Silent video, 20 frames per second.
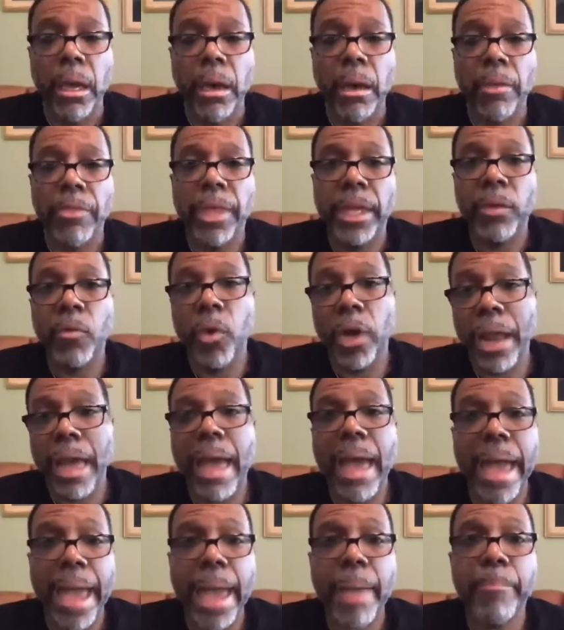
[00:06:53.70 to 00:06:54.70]
uh, than what
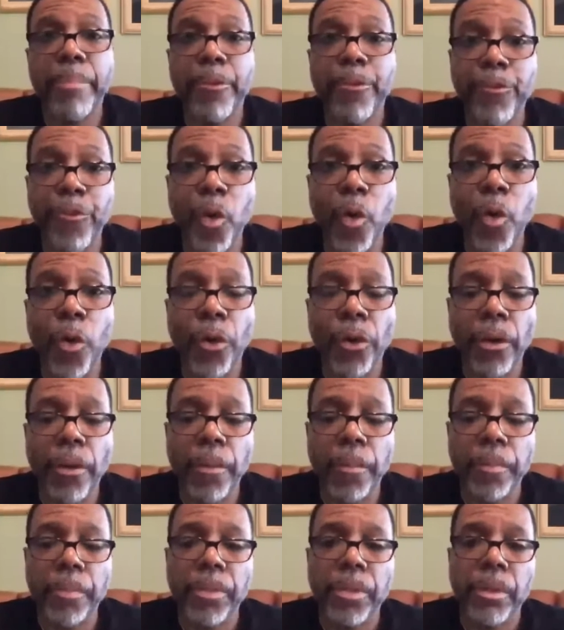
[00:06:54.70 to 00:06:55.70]
I had
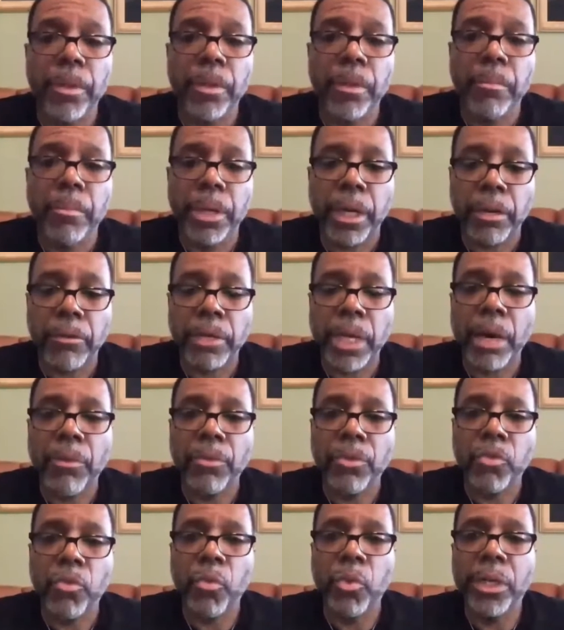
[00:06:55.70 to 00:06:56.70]
before because I
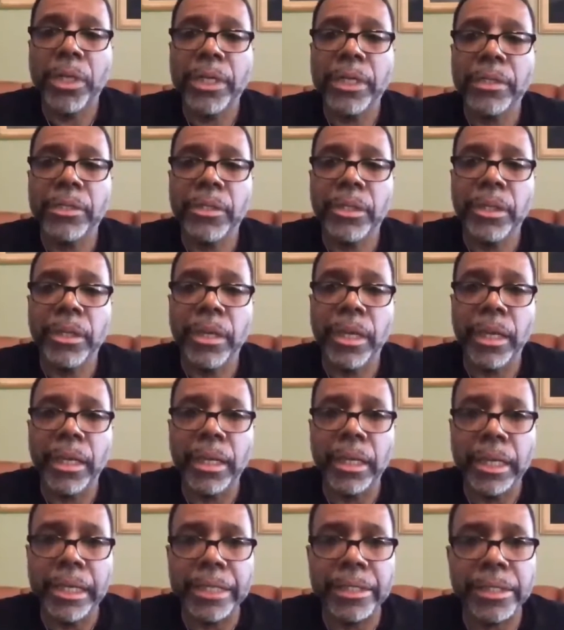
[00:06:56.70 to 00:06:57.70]
was willing to
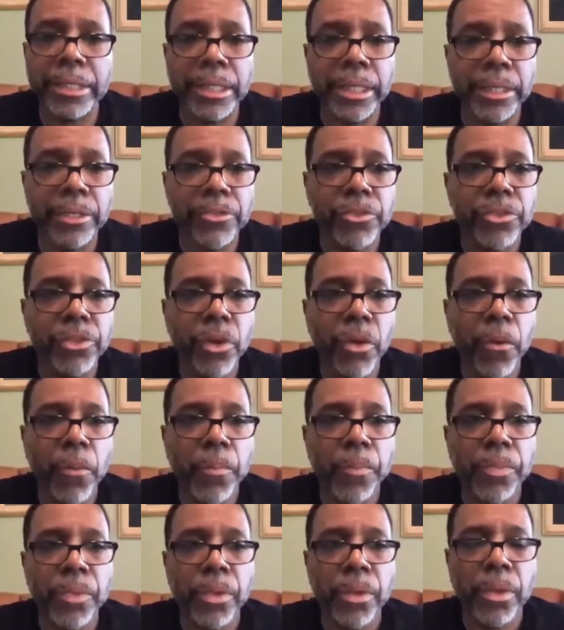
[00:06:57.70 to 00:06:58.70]
listen. And
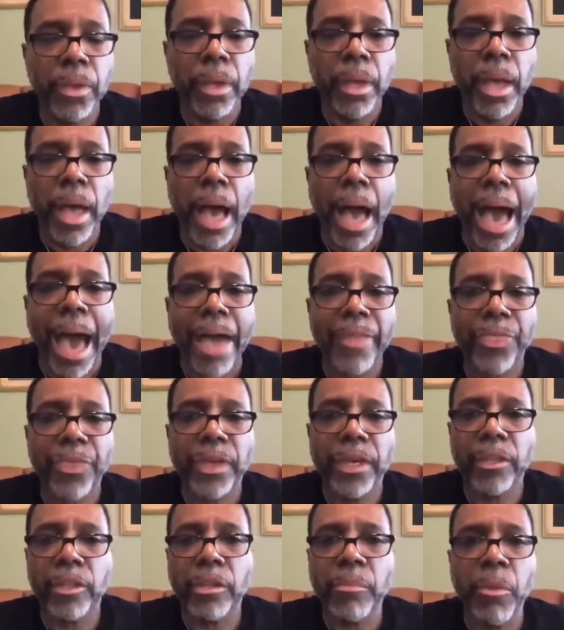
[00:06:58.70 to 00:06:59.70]
so I
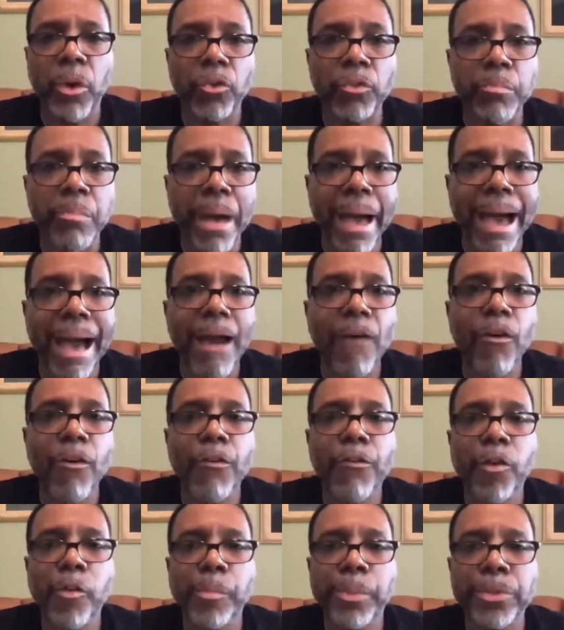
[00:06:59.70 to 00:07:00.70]
think the most
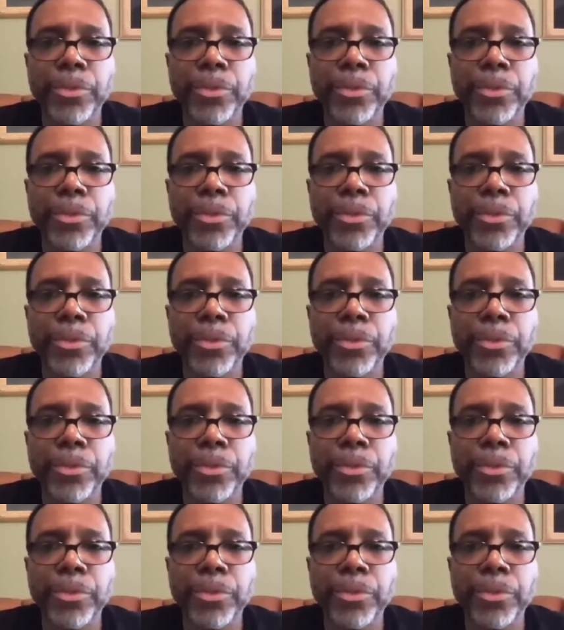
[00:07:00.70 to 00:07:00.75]
powerful